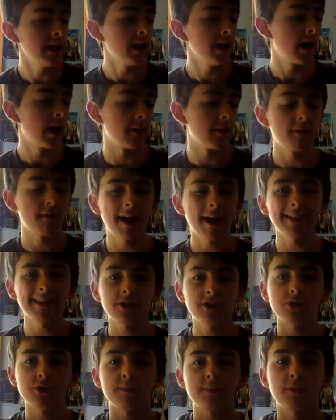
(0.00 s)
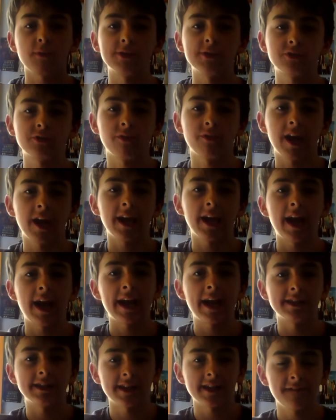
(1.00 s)
Uh, Bradley Cooper was great.
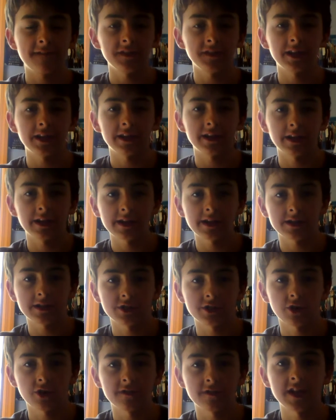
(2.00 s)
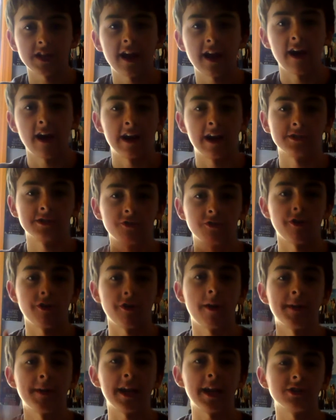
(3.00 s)
I definitely think he deserves that Oscar
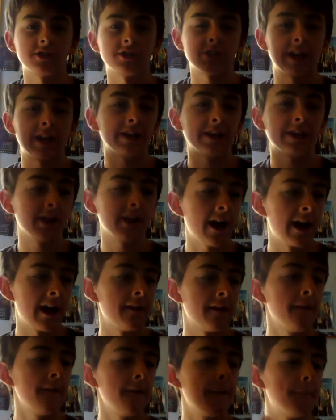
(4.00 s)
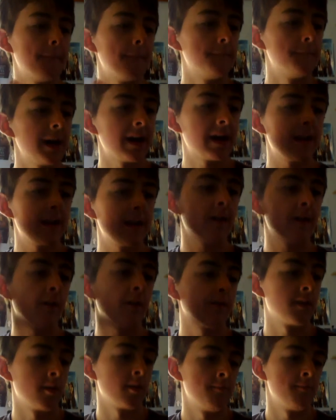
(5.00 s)
nomination that he got, but
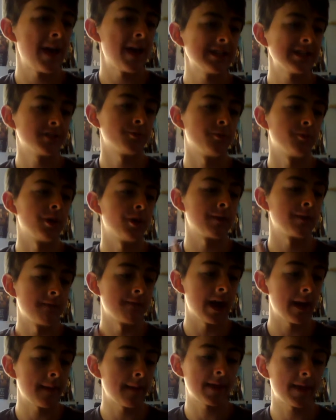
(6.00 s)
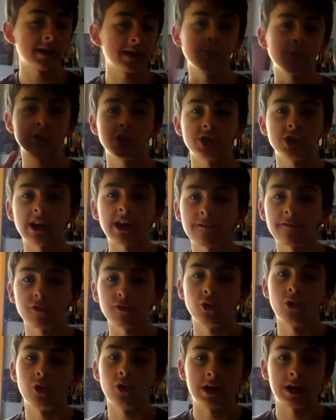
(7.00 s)
the best one, in my opinion, was Jennifer
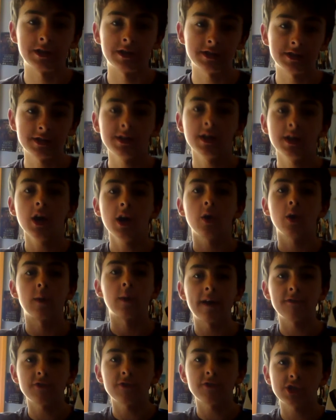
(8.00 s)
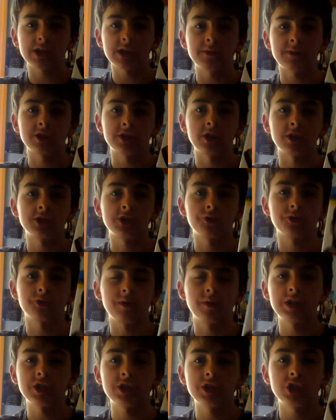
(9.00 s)
Lawrence. Whenever she was on
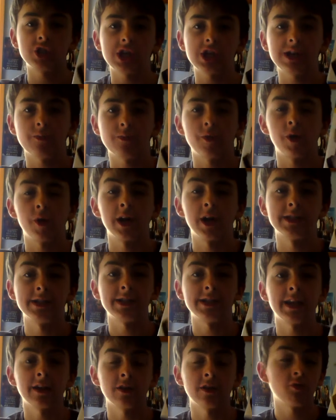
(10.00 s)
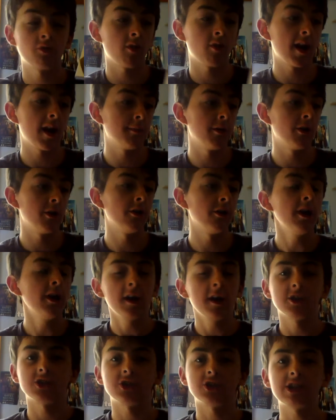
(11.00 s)
screen, she was incredible.
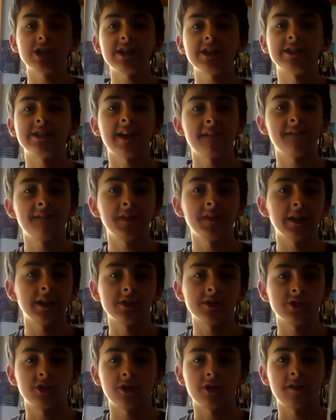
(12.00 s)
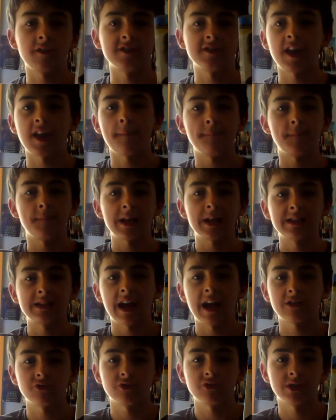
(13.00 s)
She definitely deserves that Best
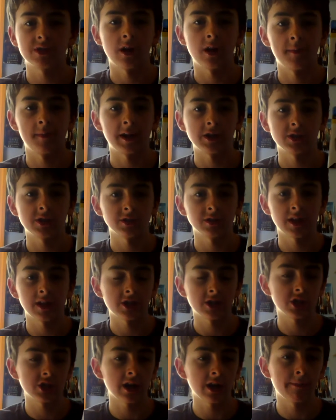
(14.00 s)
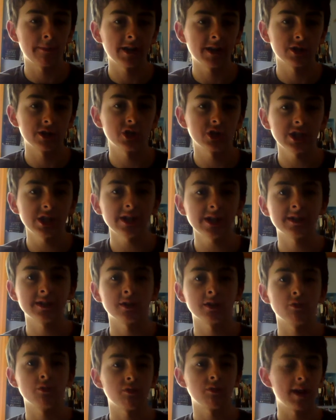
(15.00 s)
Actress nomination that she got because she is
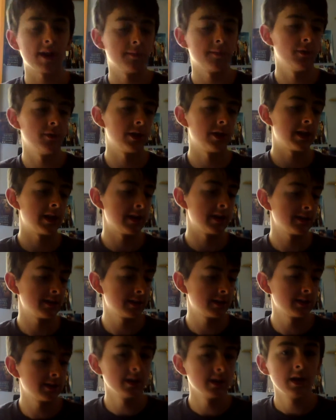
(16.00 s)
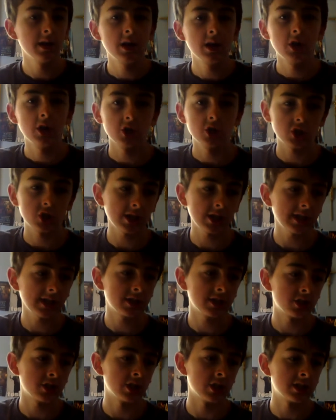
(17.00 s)
incredible in this. She
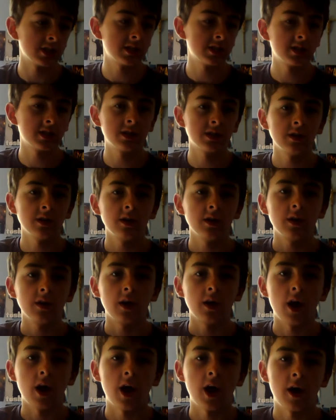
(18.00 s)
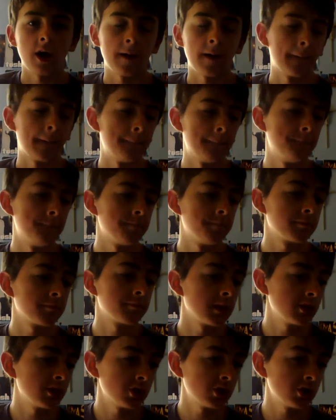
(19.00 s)
is just um,
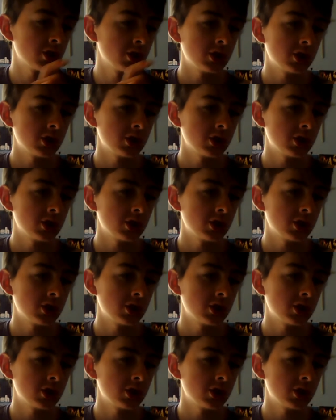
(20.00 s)
just